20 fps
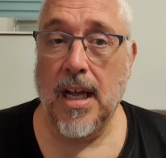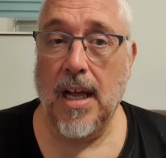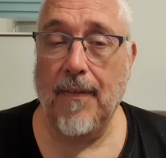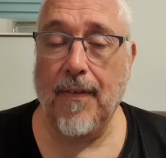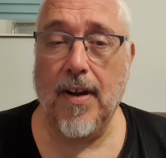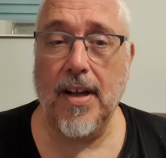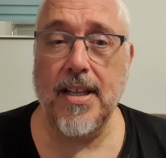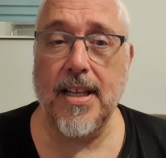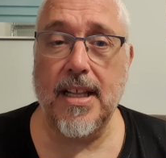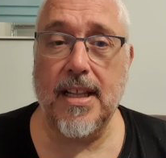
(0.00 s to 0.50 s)

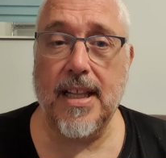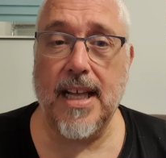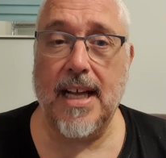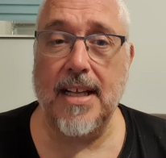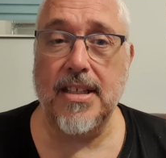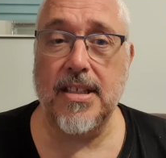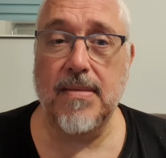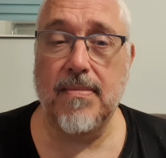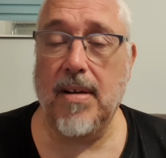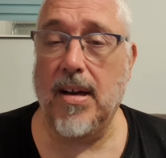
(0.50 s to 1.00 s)
If I did
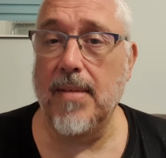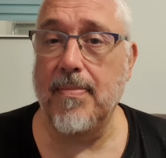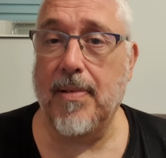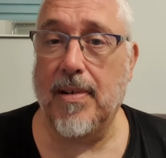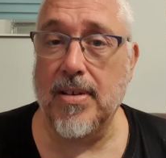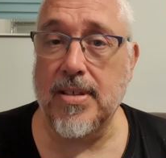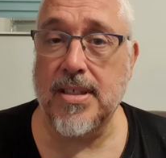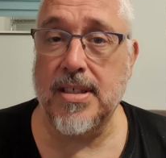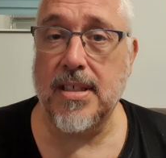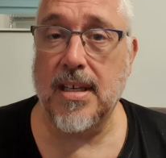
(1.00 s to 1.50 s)
that to my
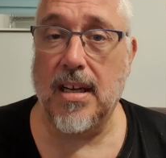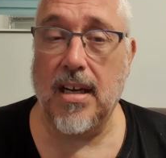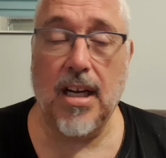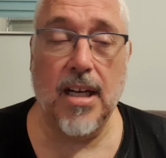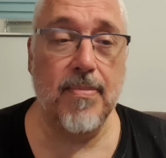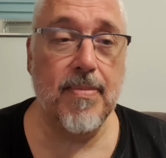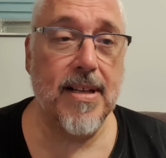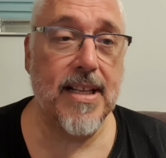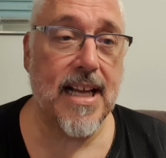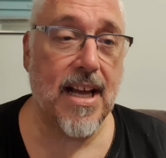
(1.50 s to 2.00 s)
boss,
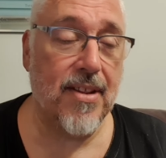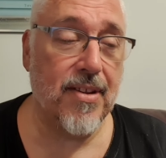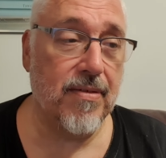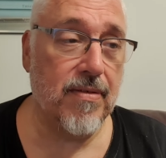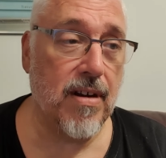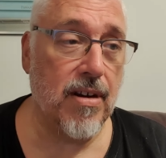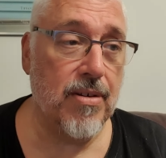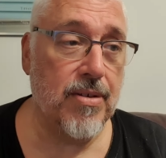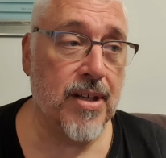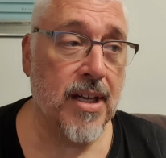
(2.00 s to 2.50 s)
I'd be down the
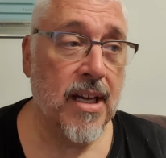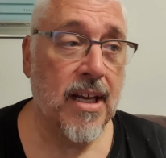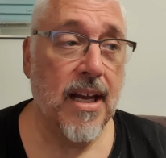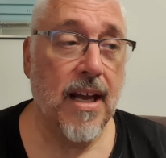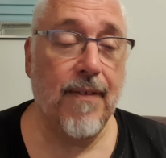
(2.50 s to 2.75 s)
road.